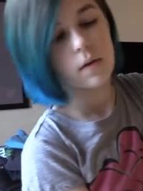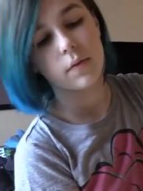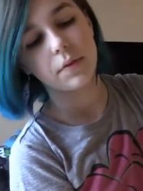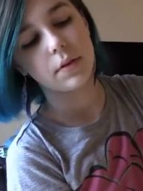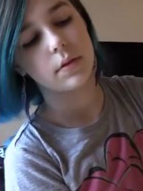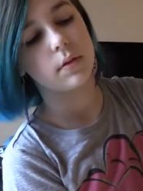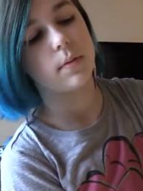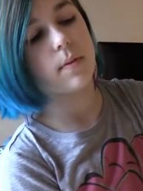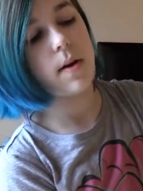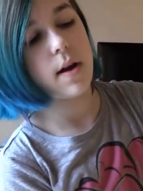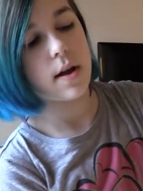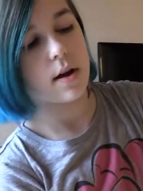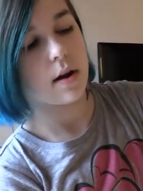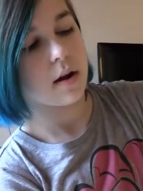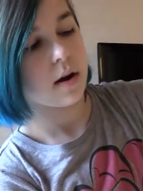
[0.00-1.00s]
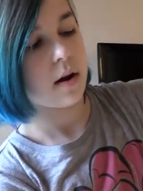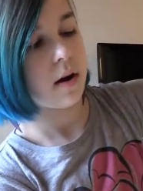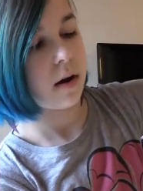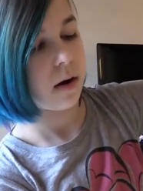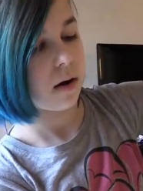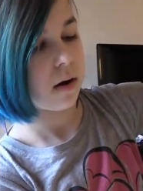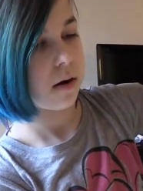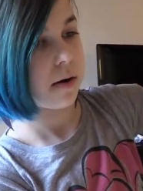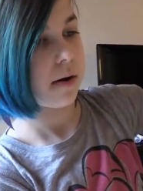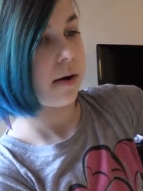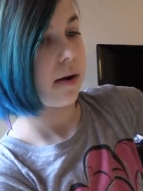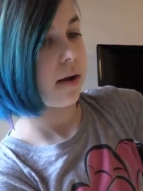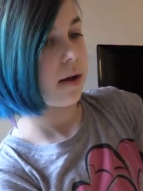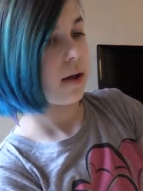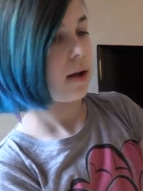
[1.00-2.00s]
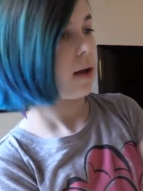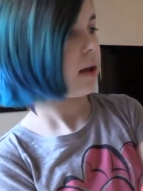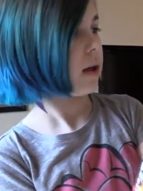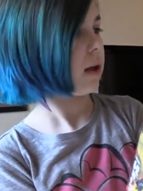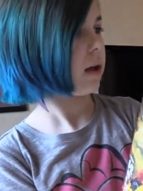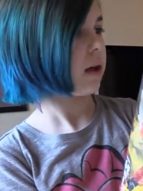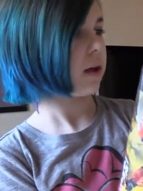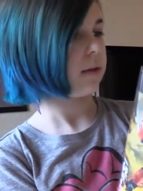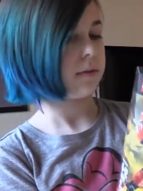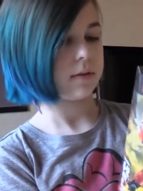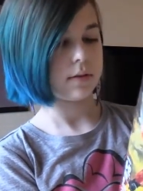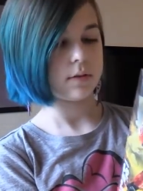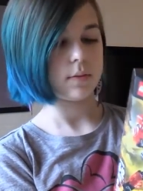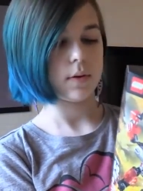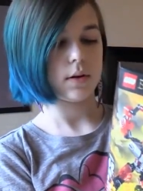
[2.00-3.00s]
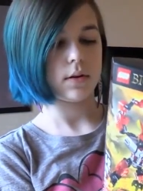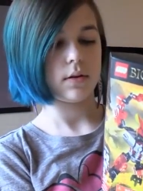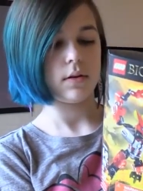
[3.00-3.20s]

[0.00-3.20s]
this one, and this one.